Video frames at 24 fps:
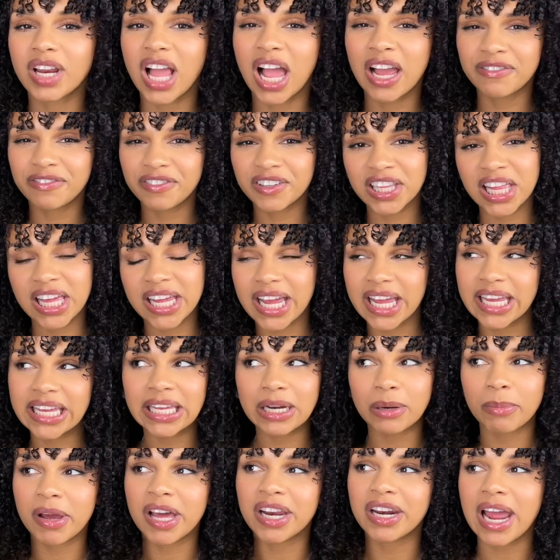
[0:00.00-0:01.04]
I feel like I get
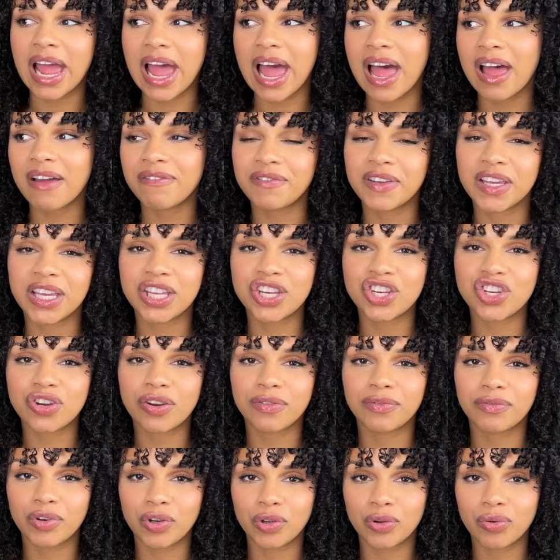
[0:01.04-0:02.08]
about a ½ inch
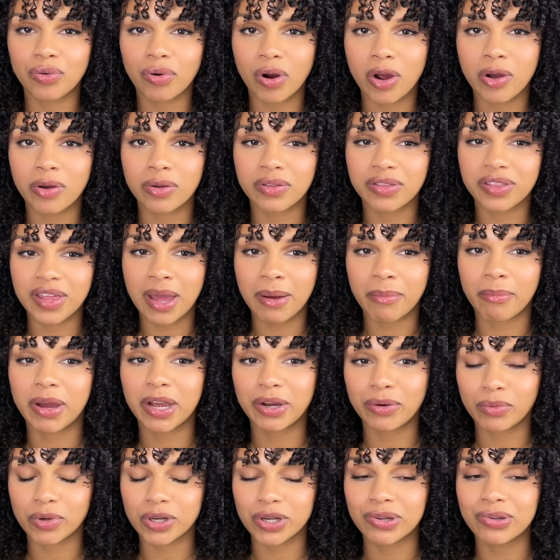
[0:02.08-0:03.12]
of new growth at my
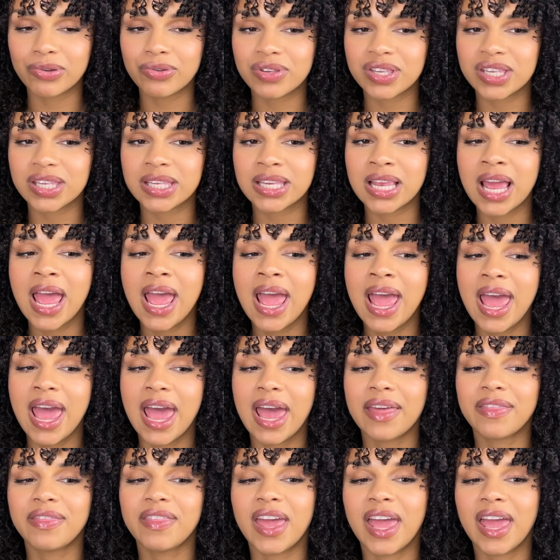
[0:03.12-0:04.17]
roots,
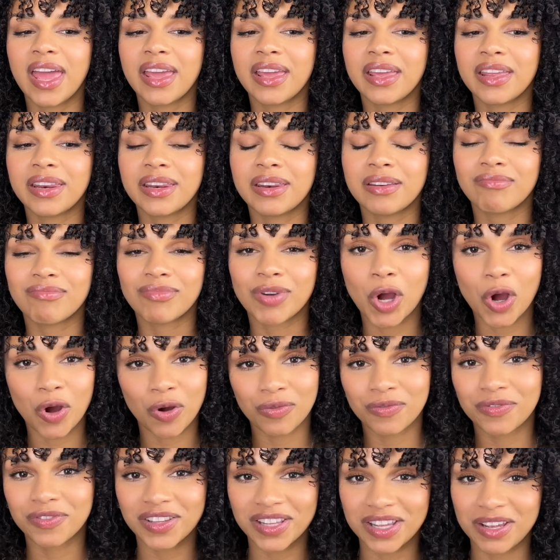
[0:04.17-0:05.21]
and then
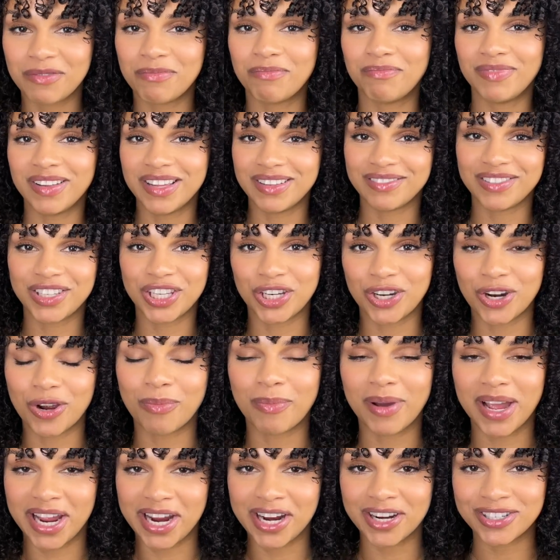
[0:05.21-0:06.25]
hopefully,
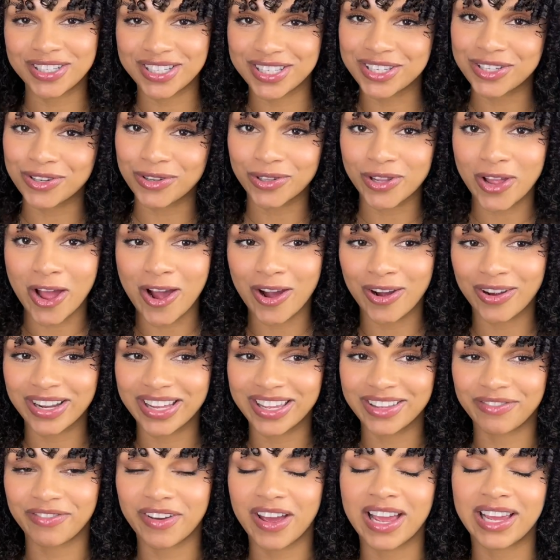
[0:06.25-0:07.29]
my hair is still long
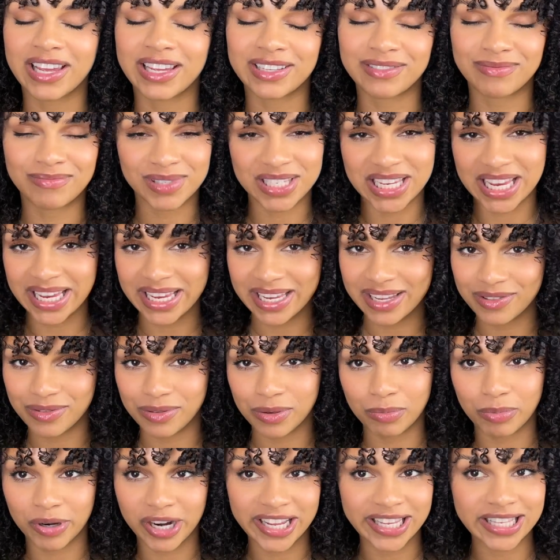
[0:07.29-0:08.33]
if I take the
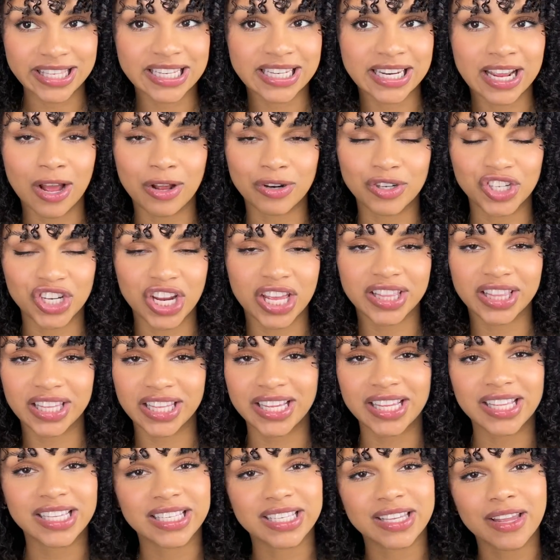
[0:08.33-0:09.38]
braids down gently
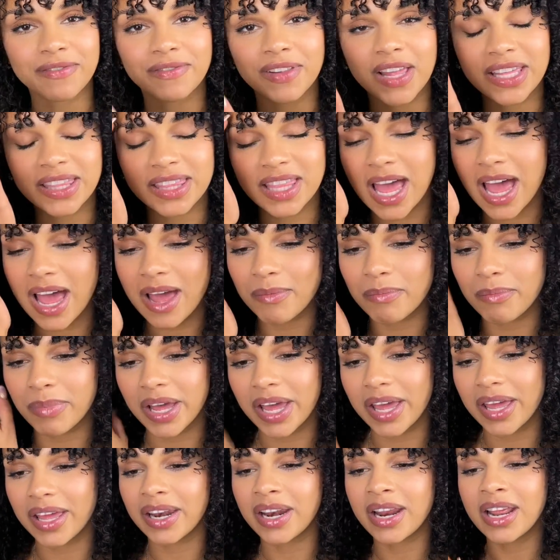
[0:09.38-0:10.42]
and stuff like that.
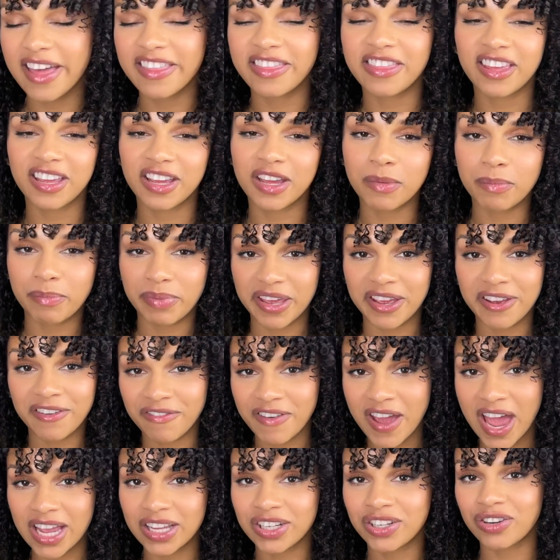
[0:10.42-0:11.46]
But I think a big
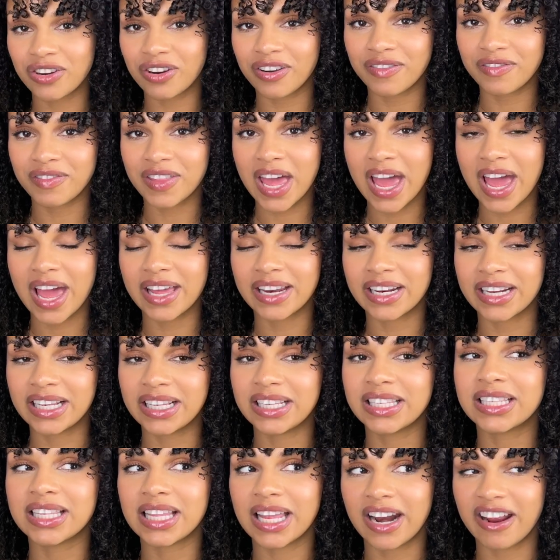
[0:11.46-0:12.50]
factor of that
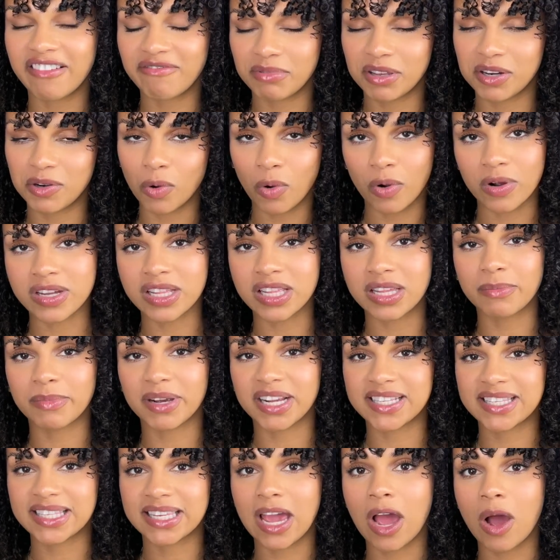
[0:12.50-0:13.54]
is that I've been oiling my
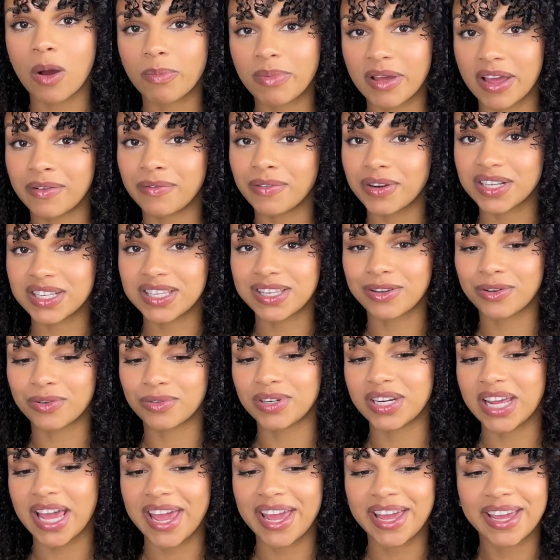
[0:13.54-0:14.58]
scalp every single
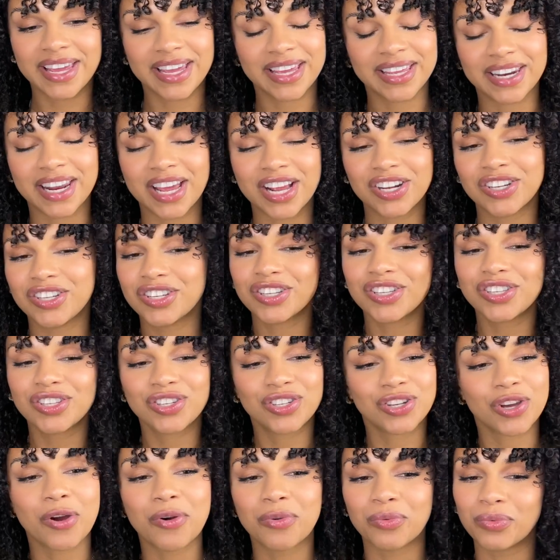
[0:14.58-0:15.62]
day, and I just
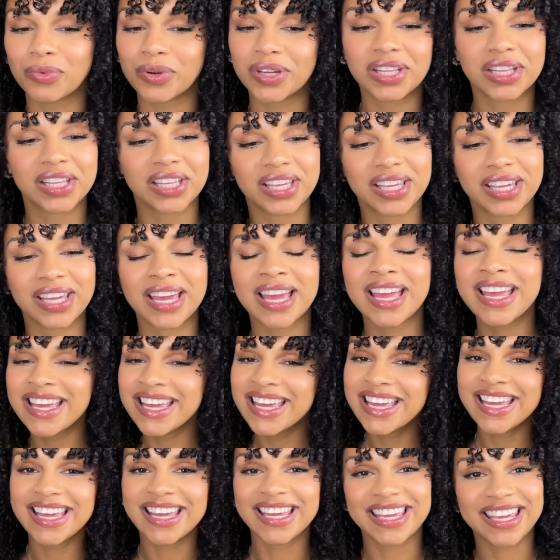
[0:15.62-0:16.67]
don't really
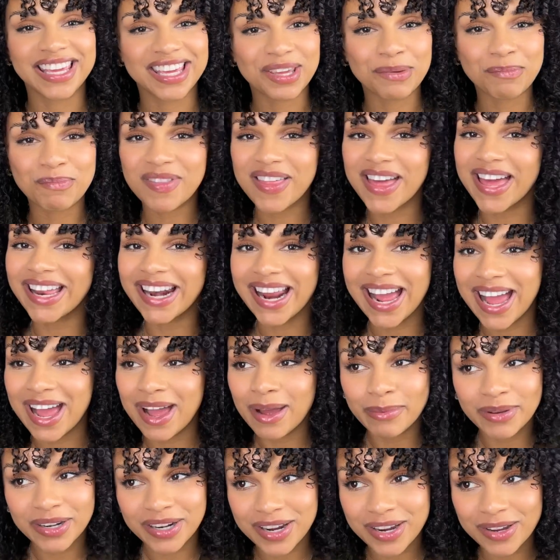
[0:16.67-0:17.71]
keep that
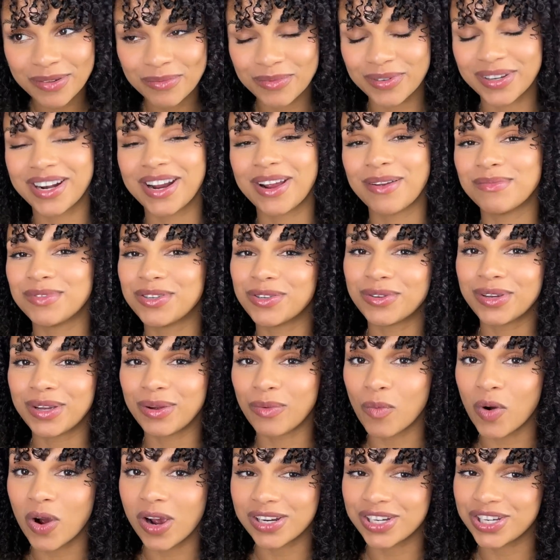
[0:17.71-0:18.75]
habit up when I'm doing
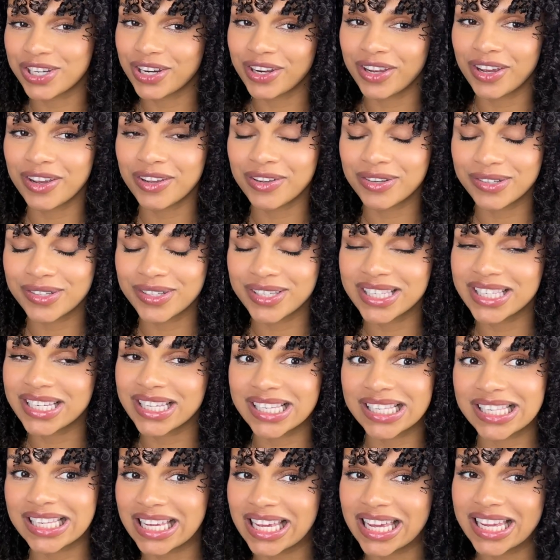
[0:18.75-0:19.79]
wash and goes,
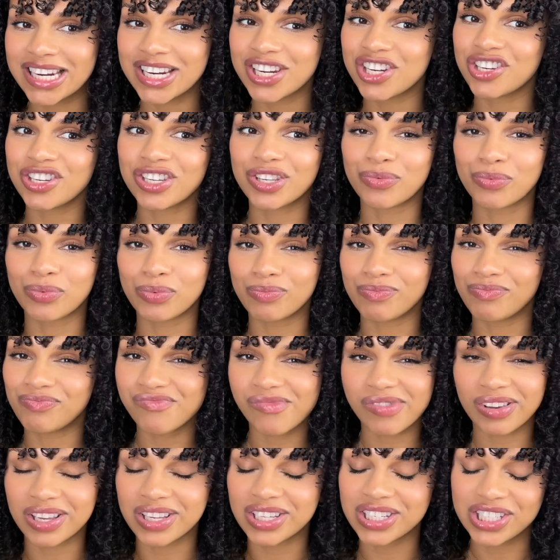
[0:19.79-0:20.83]
because again, it just
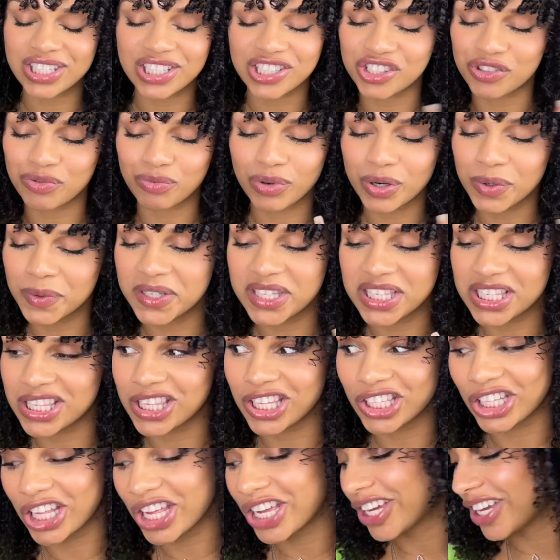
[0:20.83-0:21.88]
just ruins the
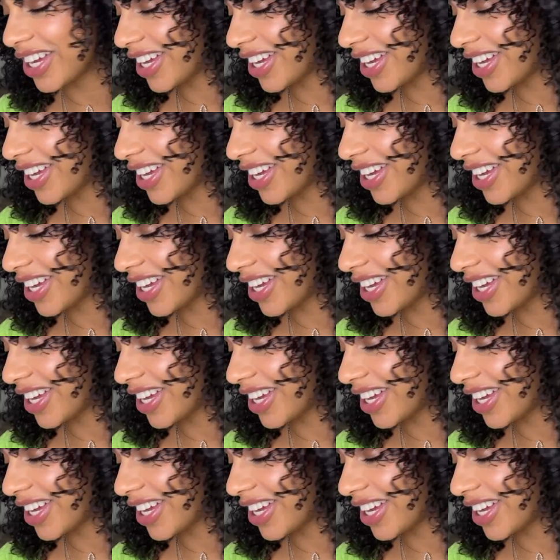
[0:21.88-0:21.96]
look.